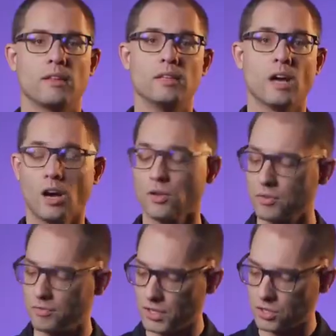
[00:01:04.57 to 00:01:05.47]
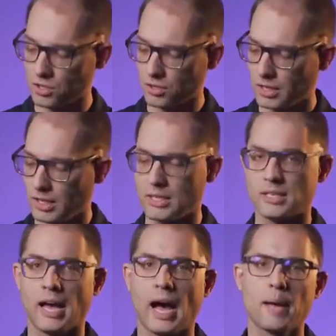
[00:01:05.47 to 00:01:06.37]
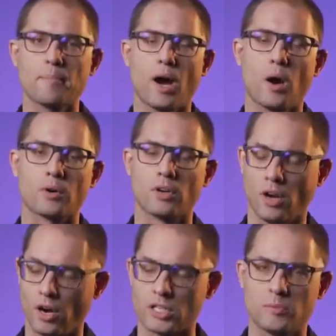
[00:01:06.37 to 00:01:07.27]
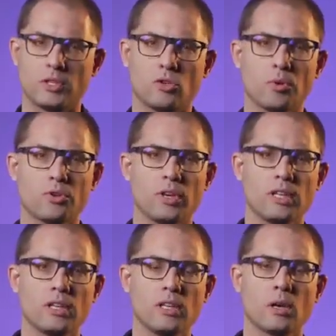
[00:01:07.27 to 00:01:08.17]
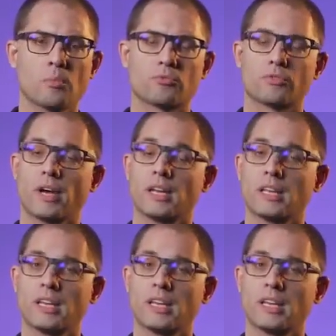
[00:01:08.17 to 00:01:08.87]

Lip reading: The heart of the fixture is a high power RGB LED, providing